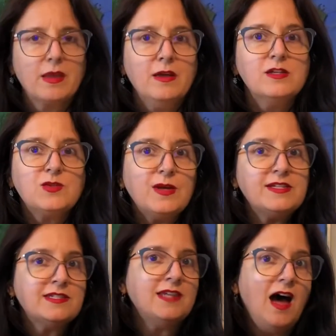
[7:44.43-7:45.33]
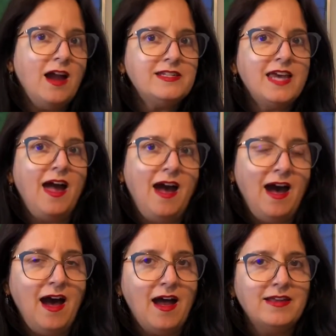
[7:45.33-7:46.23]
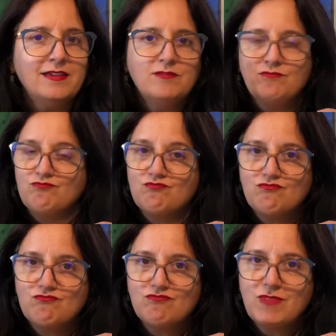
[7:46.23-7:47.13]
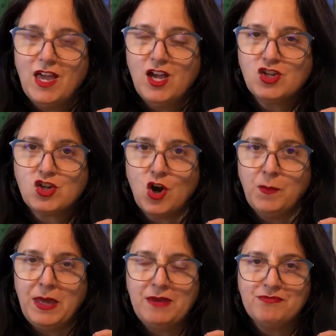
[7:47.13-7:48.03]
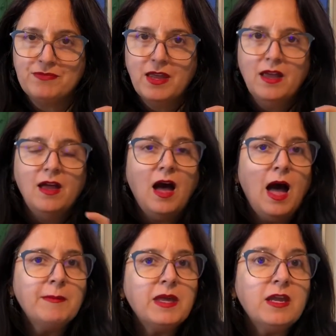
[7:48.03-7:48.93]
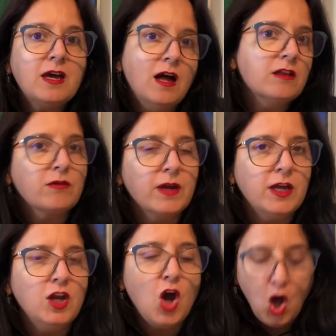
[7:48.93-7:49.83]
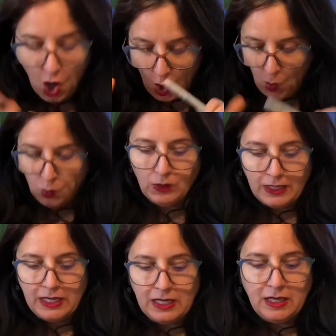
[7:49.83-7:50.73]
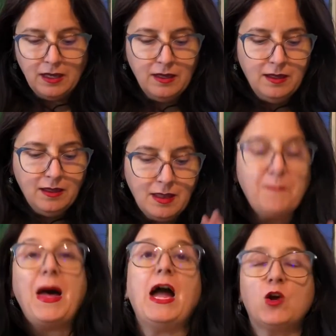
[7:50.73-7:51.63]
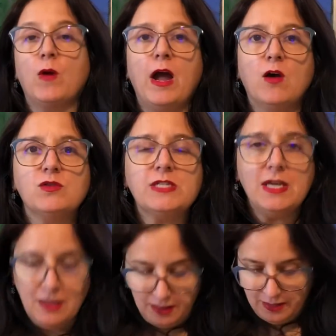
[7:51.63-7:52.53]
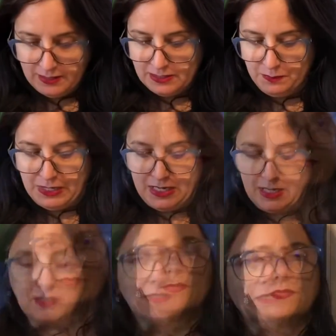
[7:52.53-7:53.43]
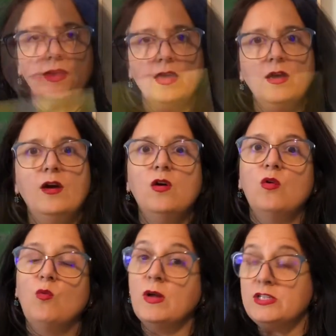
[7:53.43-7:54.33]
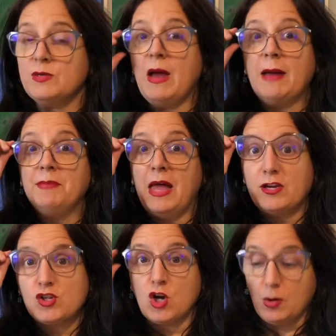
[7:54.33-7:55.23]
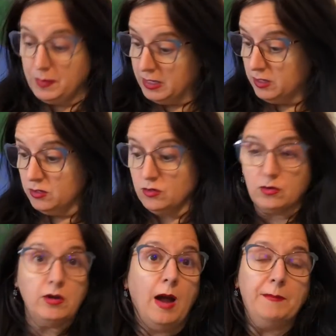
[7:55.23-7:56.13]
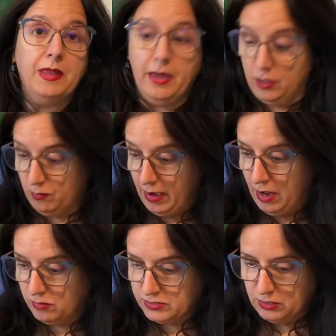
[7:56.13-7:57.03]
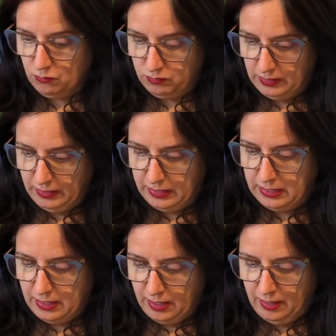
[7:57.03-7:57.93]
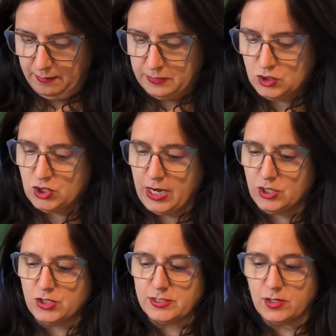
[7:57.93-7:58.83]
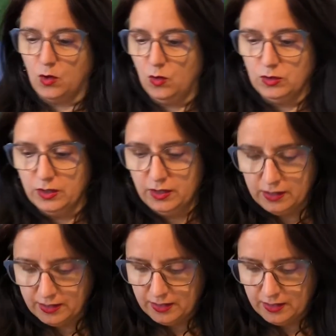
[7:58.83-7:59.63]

So I decide to add a Sharpie. I'm going to color in only the background in this piece. Once you add black Sharpie, you're not playing around. It really changes the whole look.